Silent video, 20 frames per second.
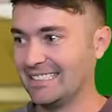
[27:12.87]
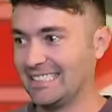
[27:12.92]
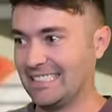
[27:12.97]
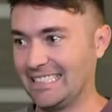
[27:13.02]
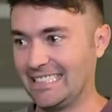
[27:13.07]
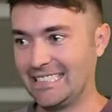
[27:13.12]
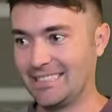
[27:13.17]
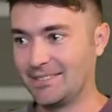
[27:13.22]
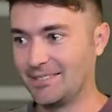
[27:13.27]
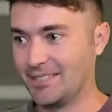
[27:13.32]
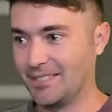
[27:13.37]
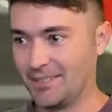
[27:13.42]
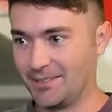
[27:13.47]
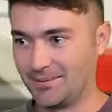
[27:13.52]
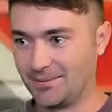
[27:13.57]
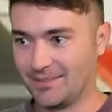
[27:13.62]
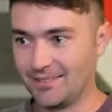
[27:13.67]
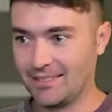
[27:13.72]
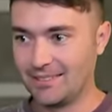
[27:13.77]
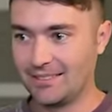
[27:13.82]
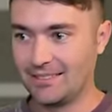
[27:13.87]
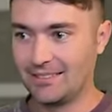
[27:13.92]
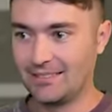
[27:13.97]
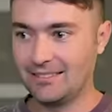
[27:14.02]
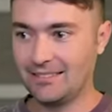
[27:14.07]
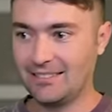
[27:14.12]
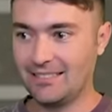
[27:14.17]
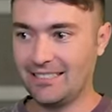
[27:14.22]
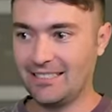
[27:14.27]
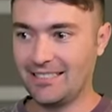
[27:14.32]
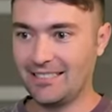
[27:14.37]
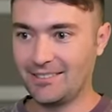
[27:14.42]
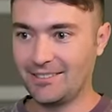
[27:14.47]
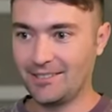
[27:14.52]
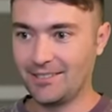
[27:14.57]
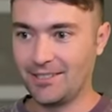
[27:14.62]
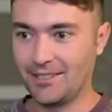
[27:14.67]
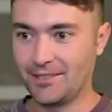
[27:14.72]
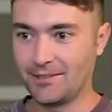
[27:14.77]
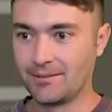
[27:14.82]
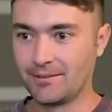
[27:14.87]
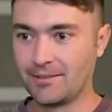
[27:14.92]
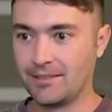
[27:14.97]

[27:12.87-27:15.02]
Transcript: I don't know. I don't know.